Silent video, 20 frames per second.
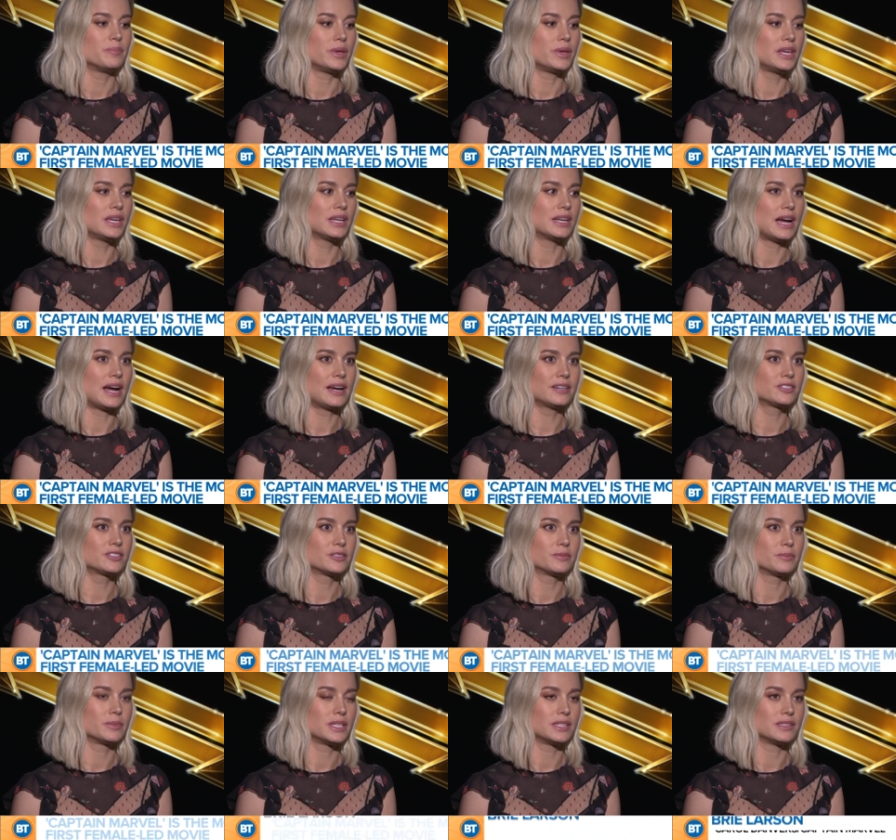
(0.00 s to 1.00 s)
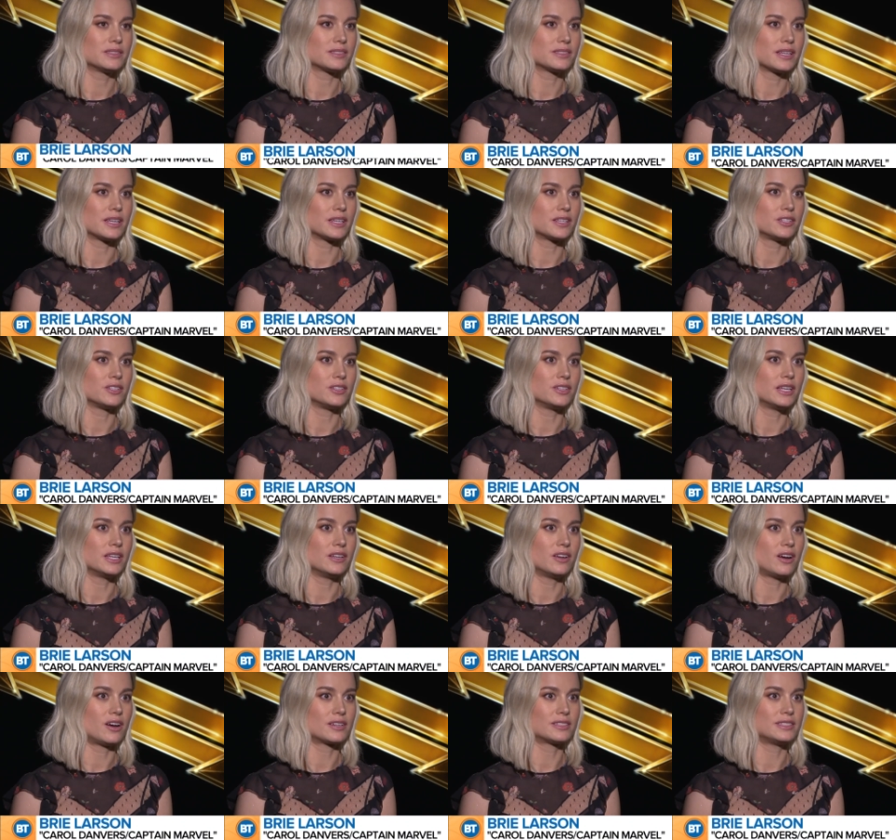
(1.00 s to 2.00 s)
being an actor means like you get
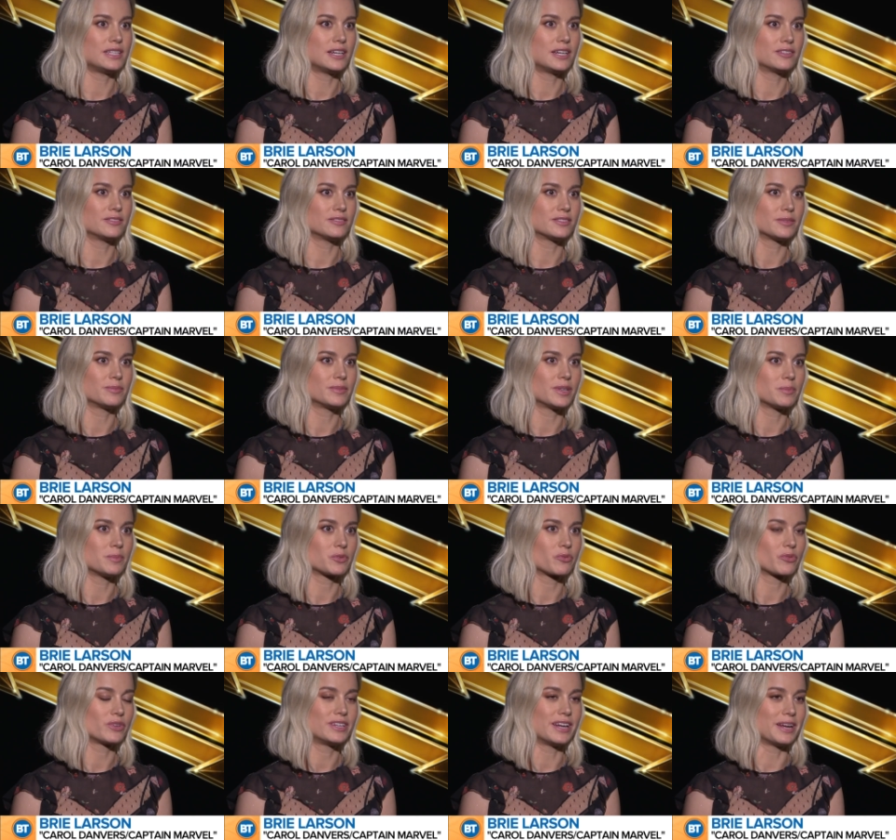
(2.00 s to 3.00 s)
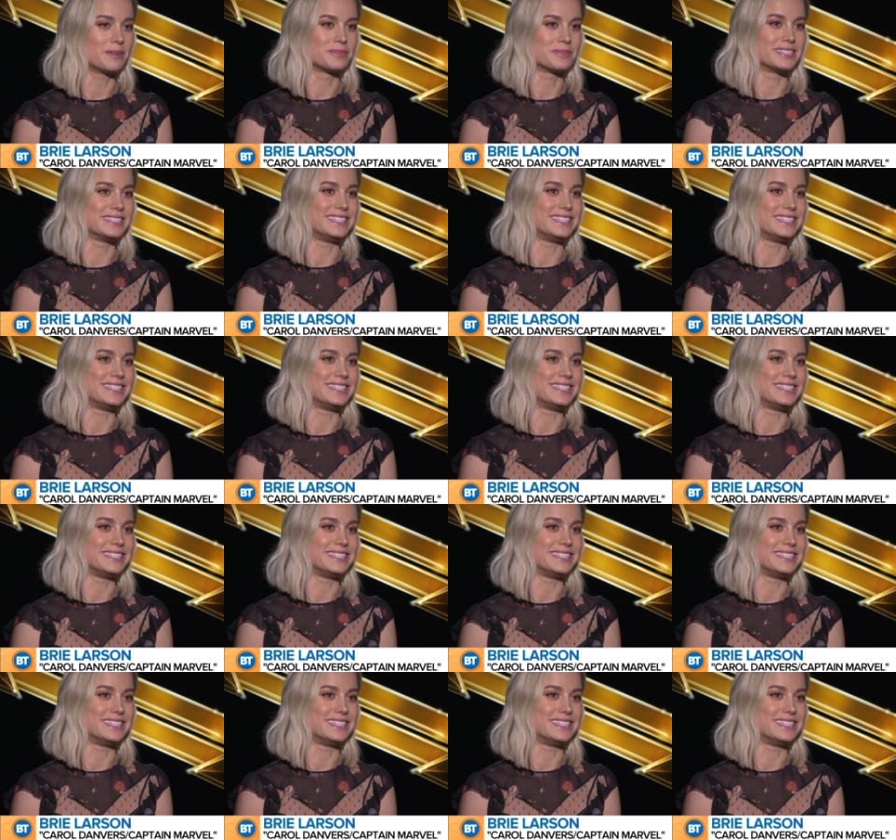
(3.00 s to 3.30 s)
knocked down sometimes three times a